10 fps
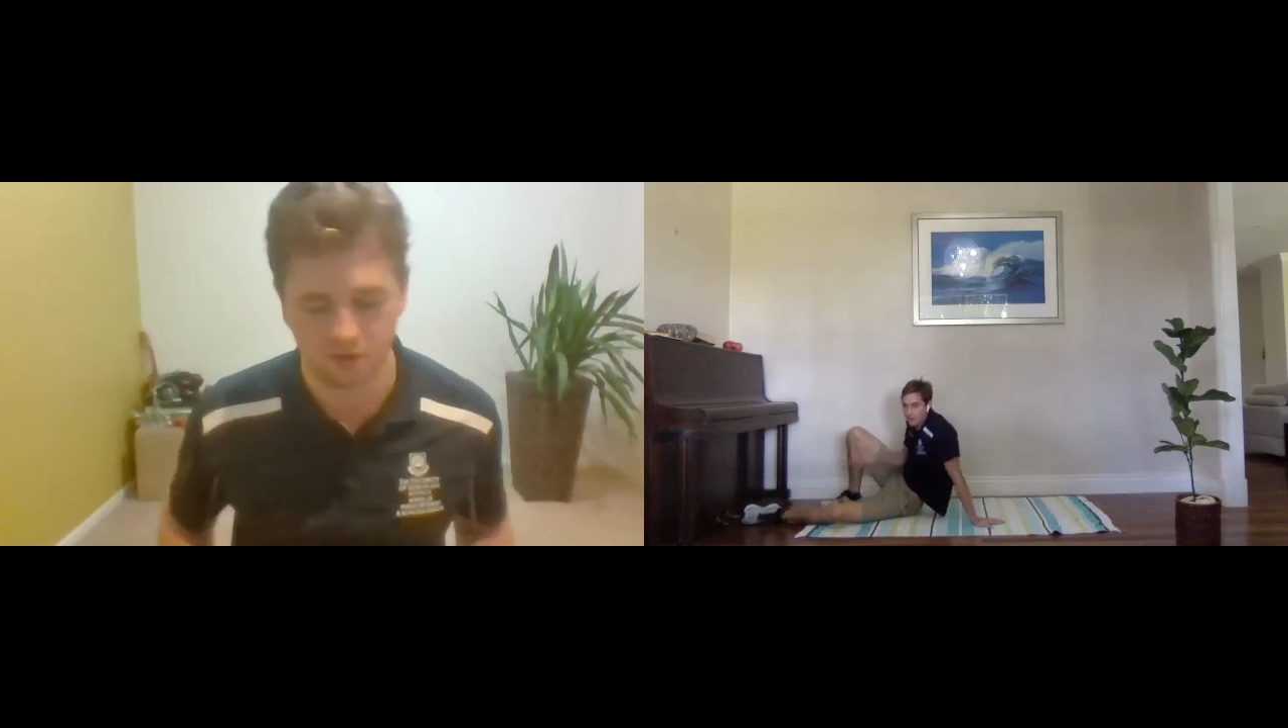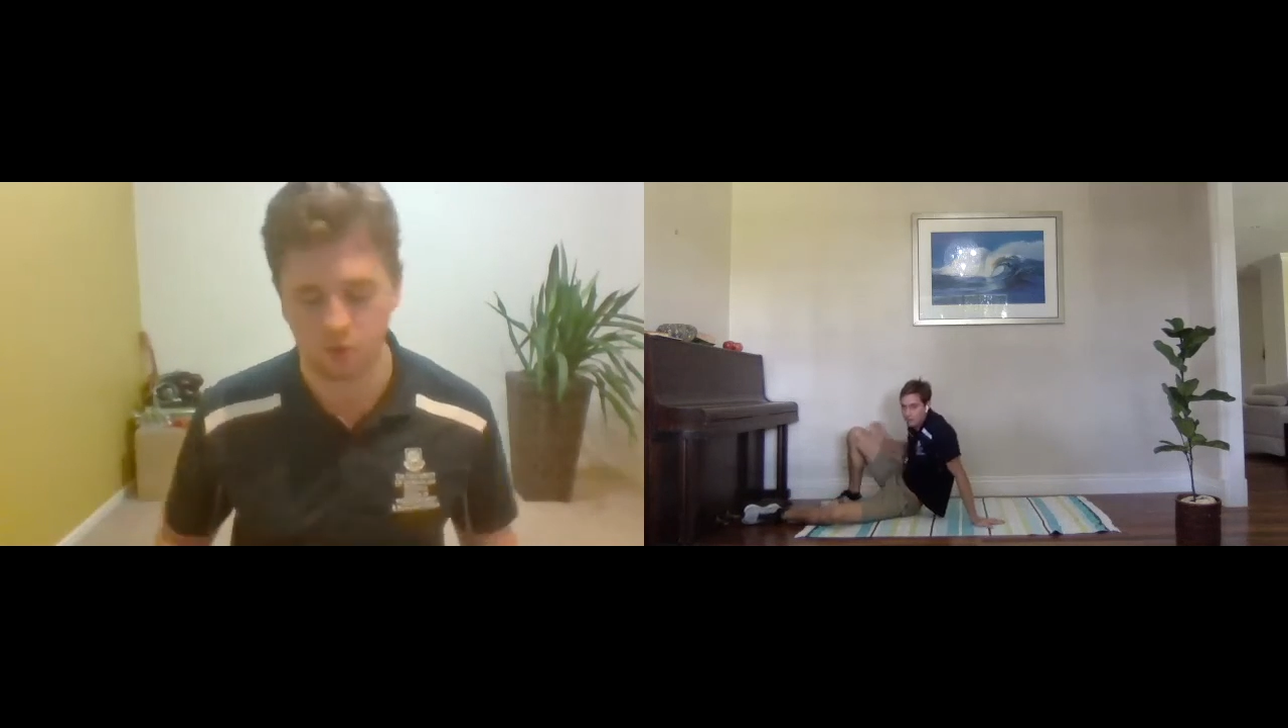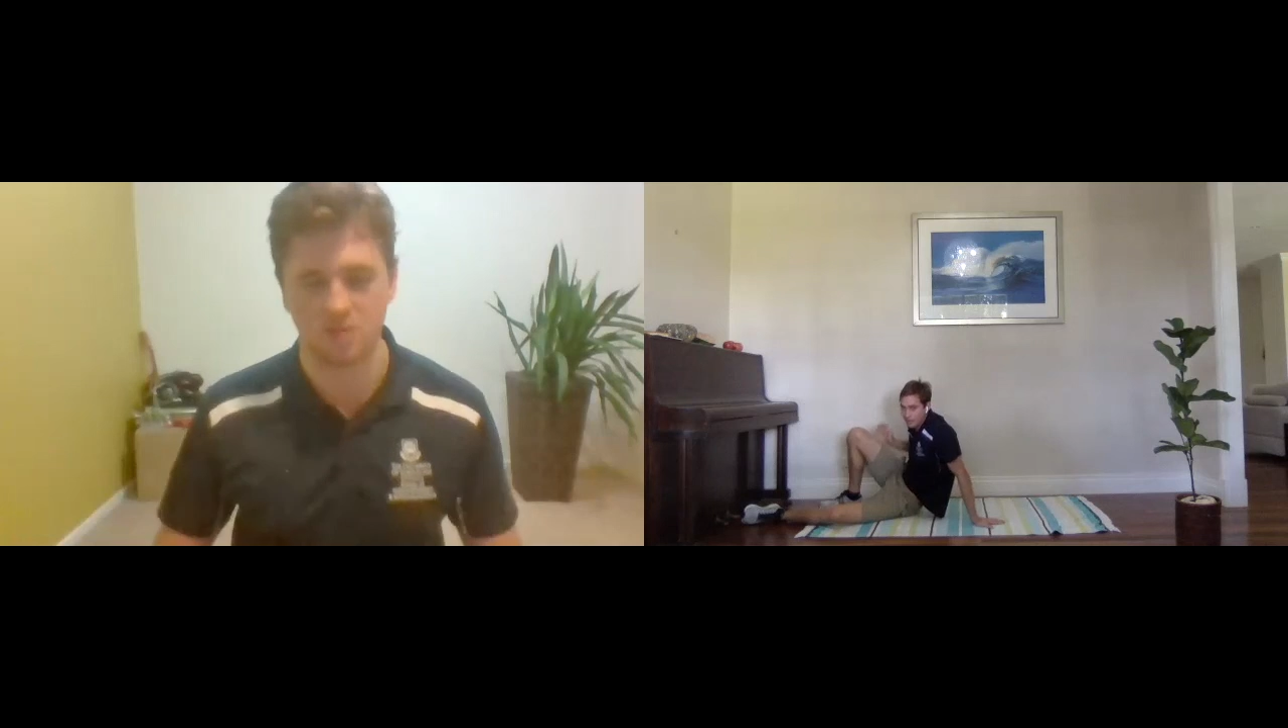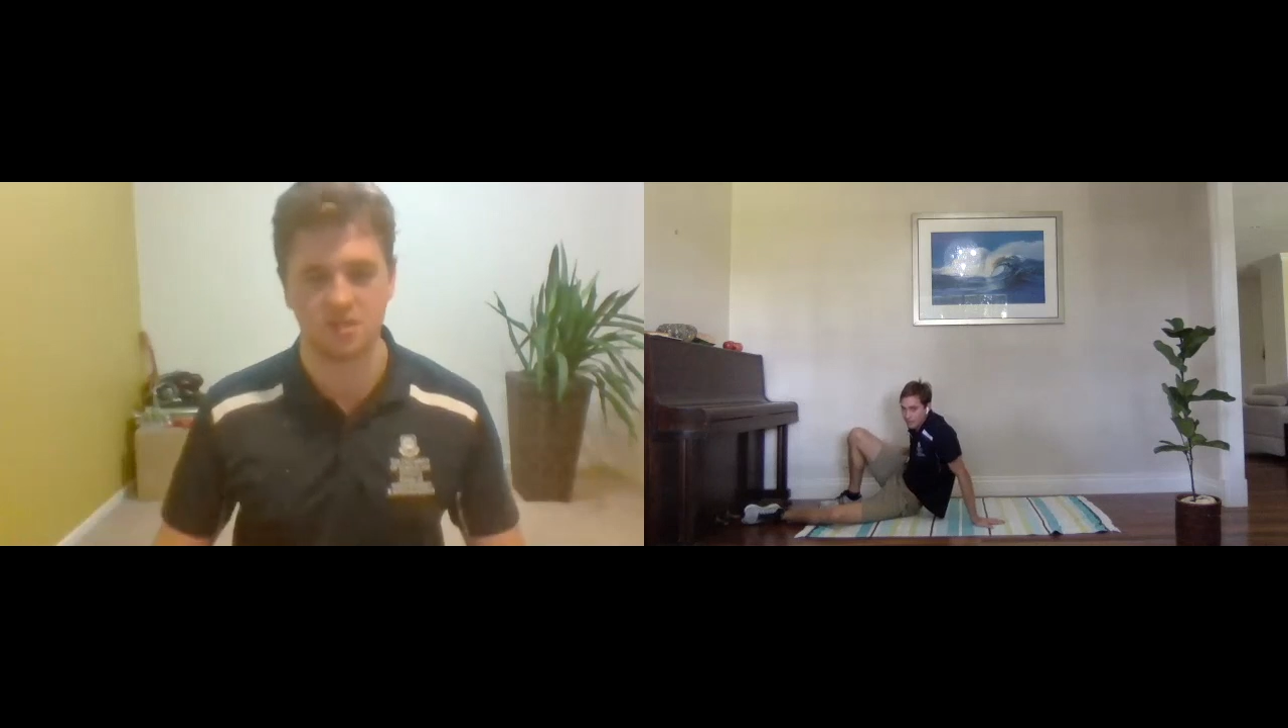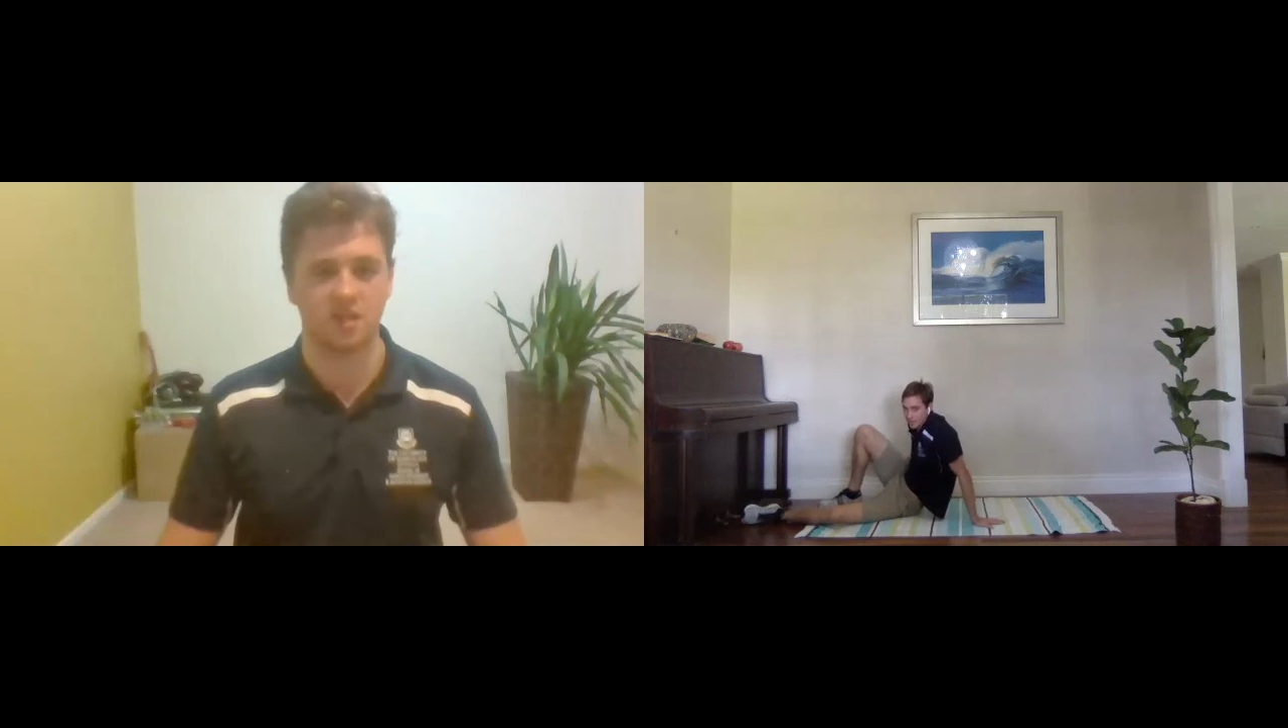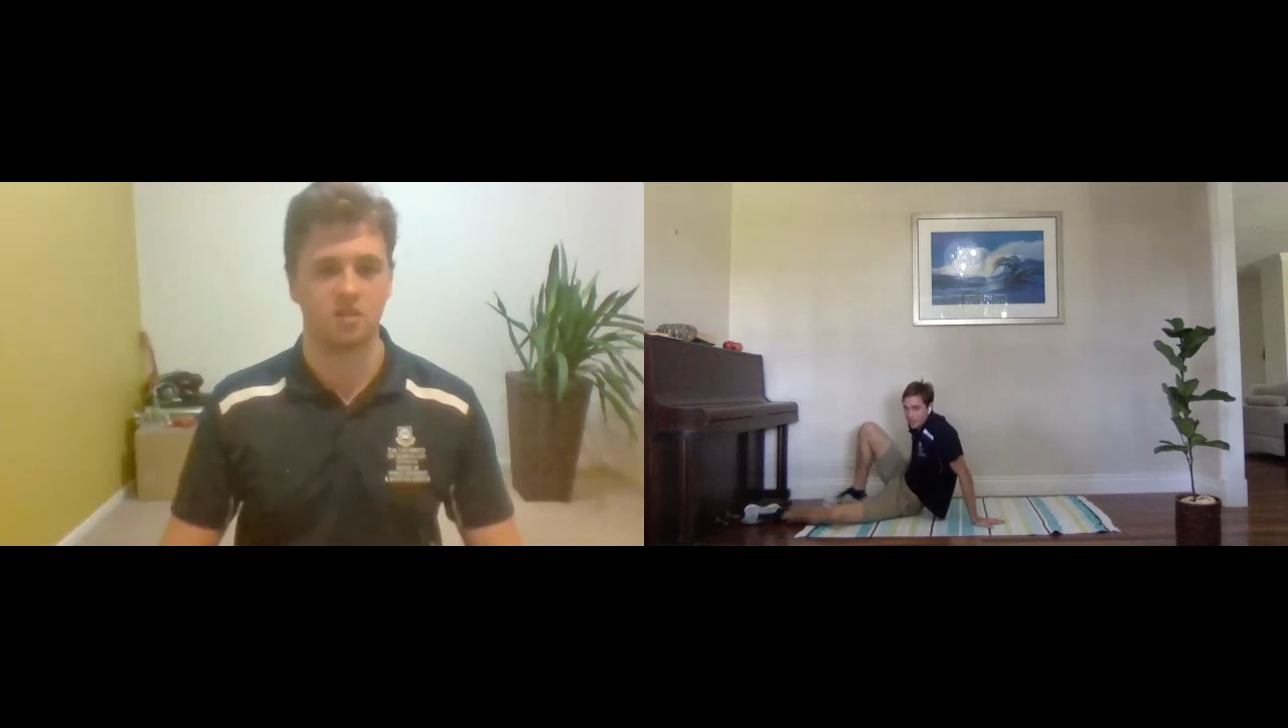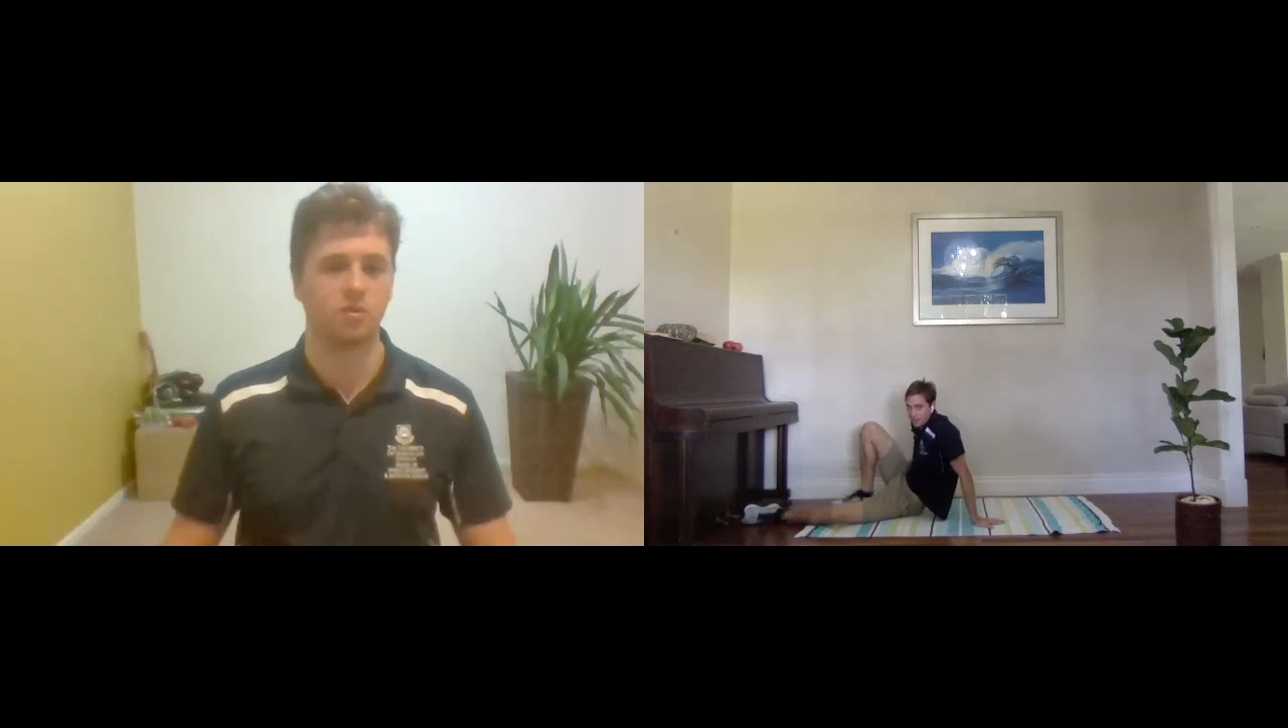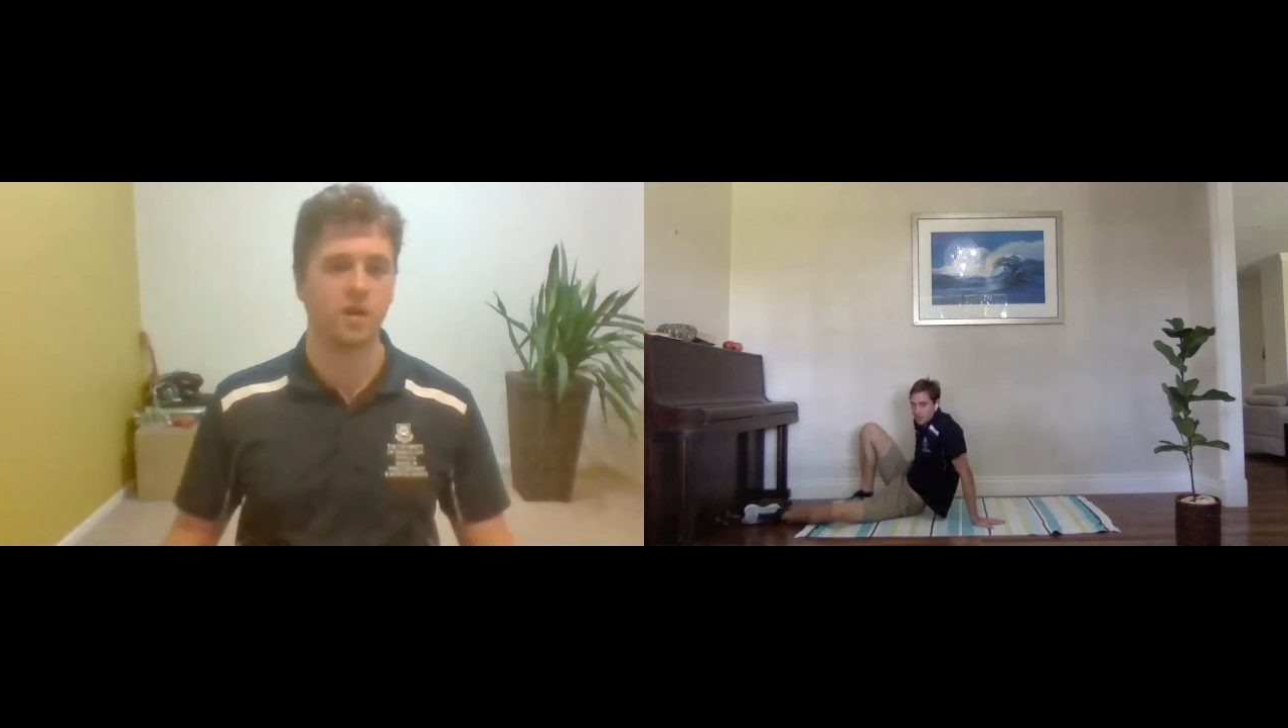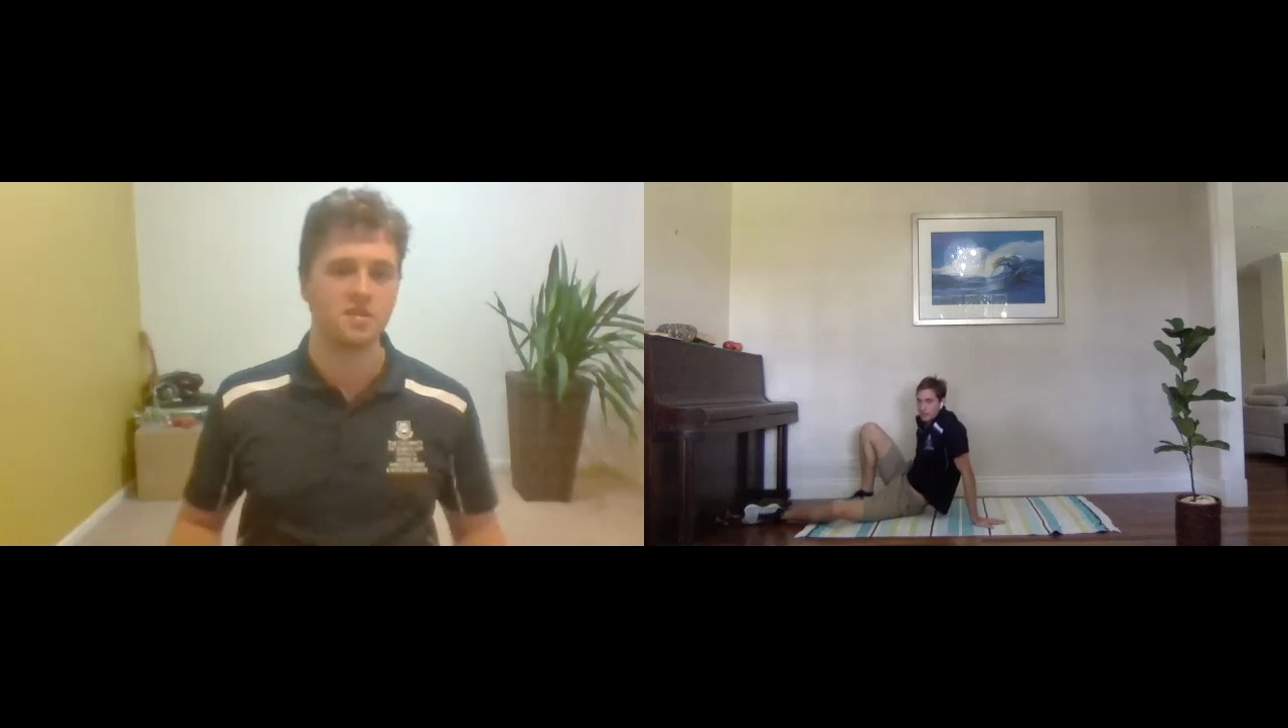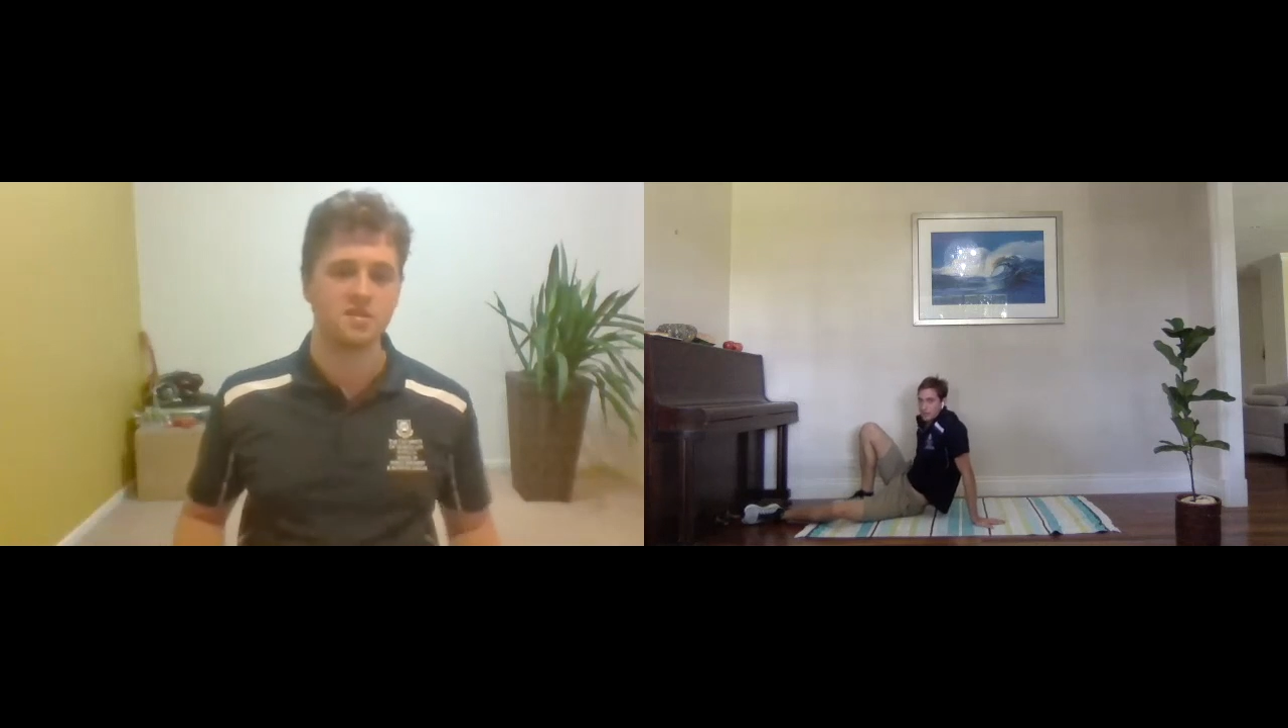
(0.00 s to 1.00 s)
quick second to
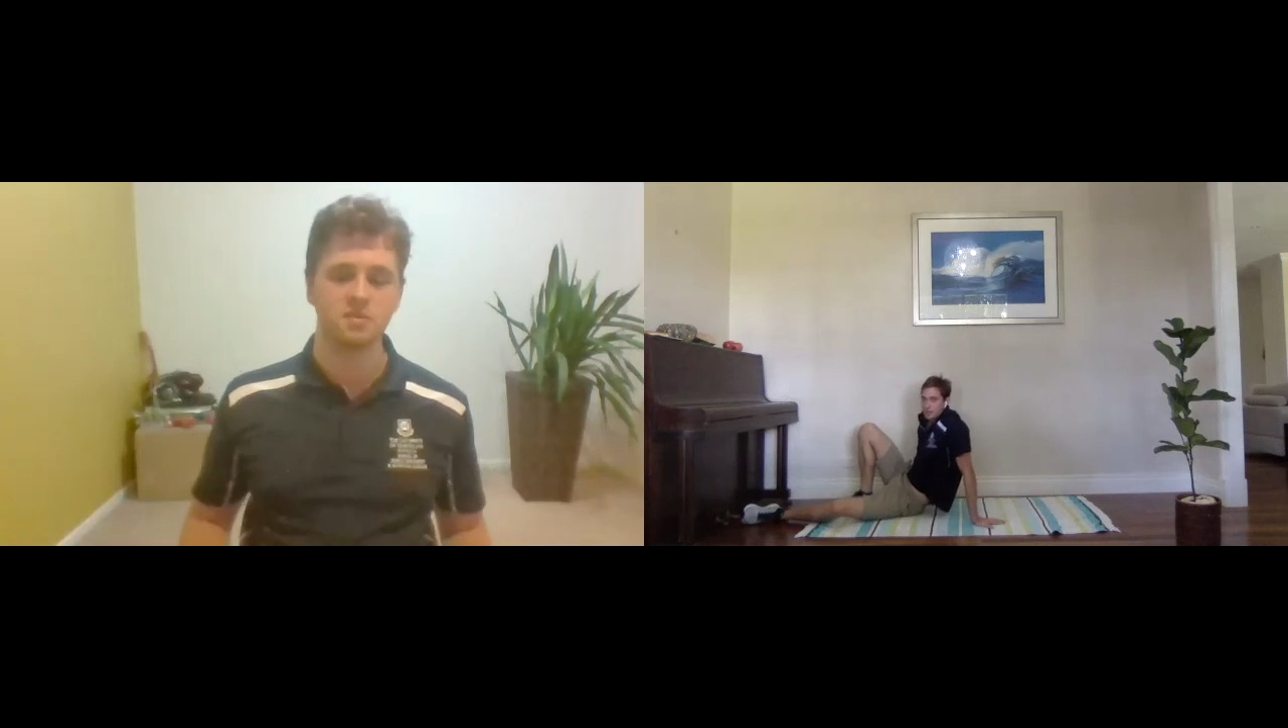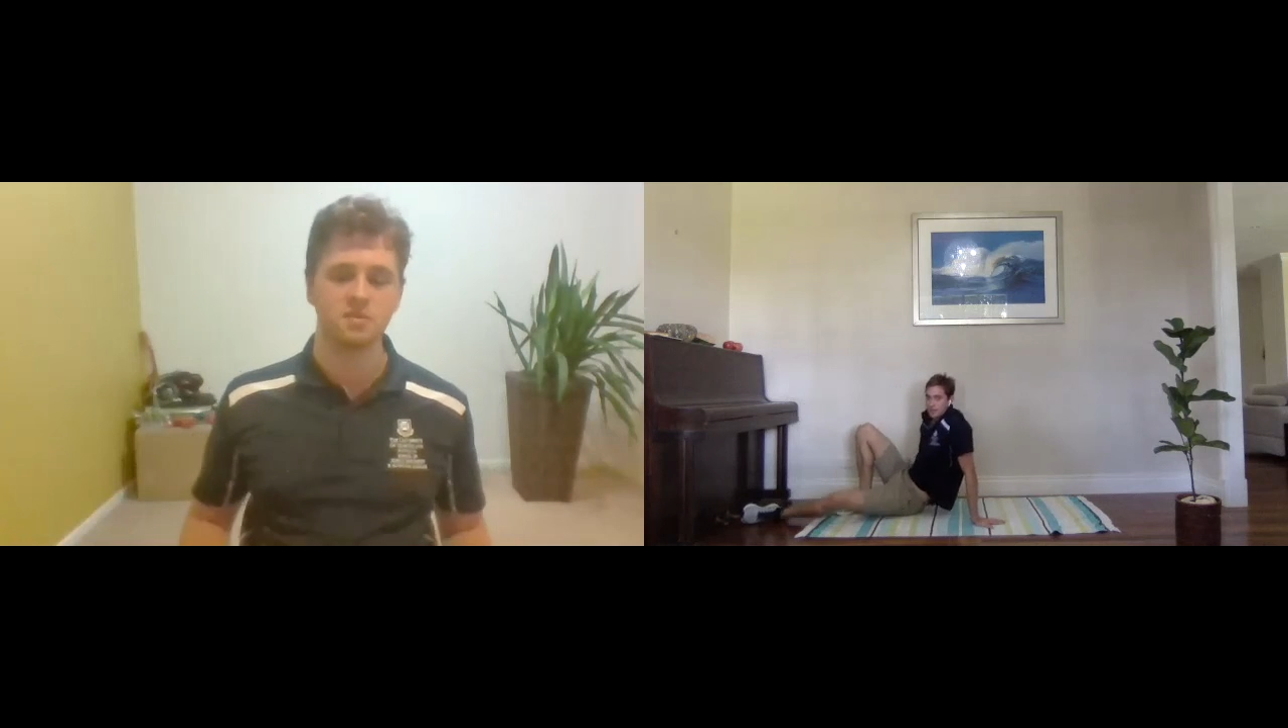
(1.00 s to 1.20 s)
rest.